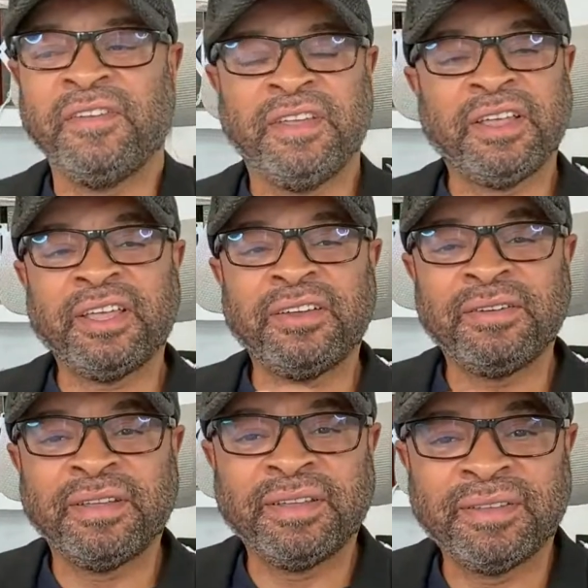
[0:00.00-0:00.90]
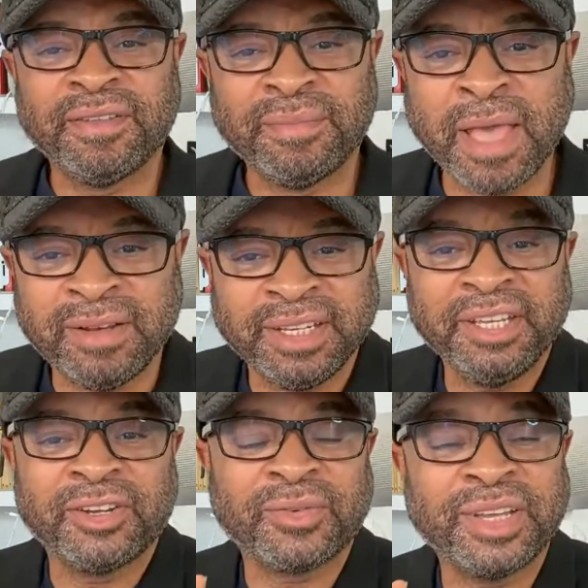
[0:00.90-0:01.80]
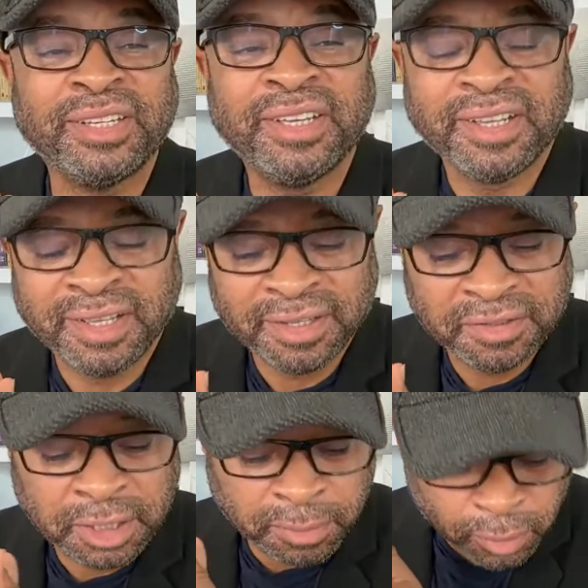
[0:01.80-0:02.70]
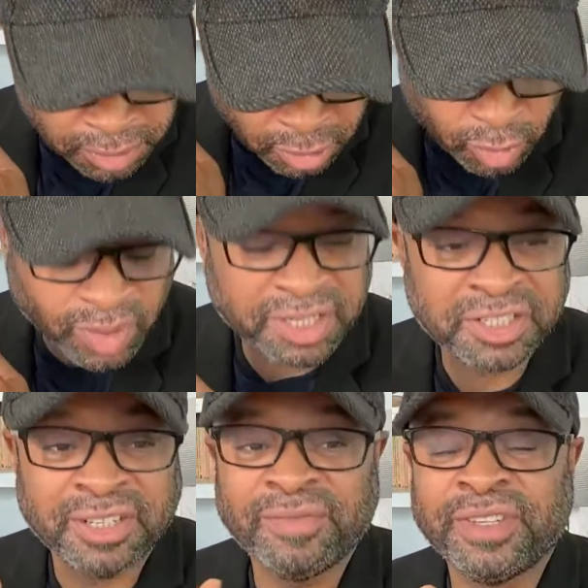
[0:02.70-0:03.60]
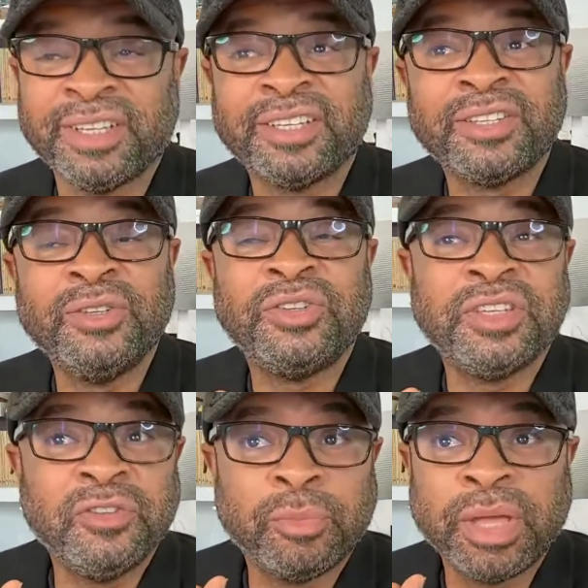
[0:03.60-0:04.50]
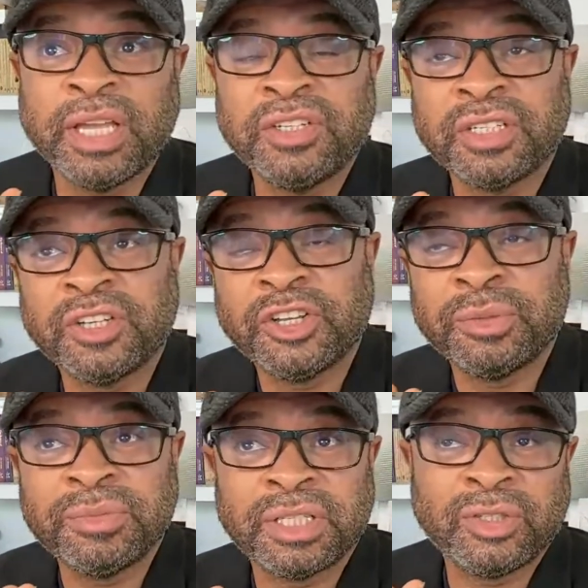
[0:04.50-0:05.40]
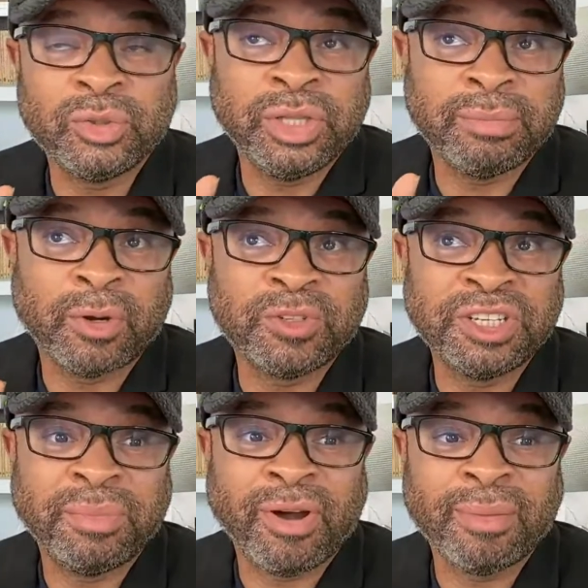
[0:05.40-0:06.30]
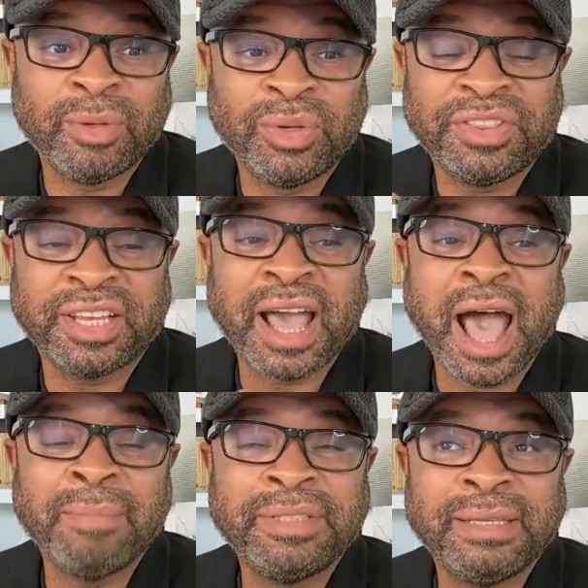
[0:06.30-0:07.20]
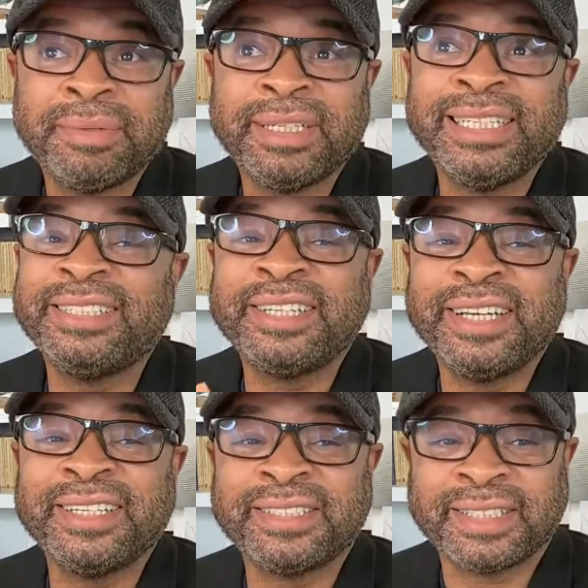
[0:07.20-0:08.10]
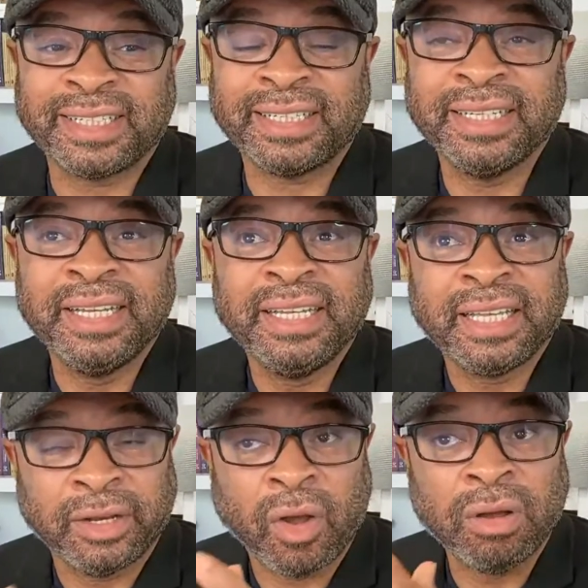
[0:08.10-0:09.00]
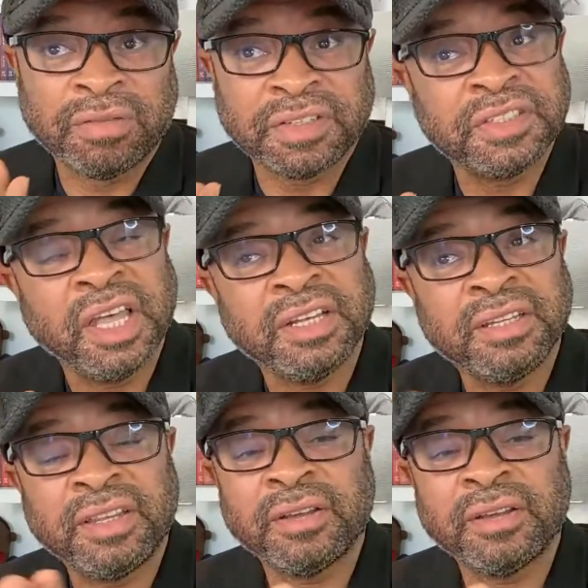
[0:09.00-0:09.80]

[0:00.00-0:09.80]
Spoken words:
In malingering, typical situation, you see the patient comes into the emergency department with the cops in police custody, and all of a sudden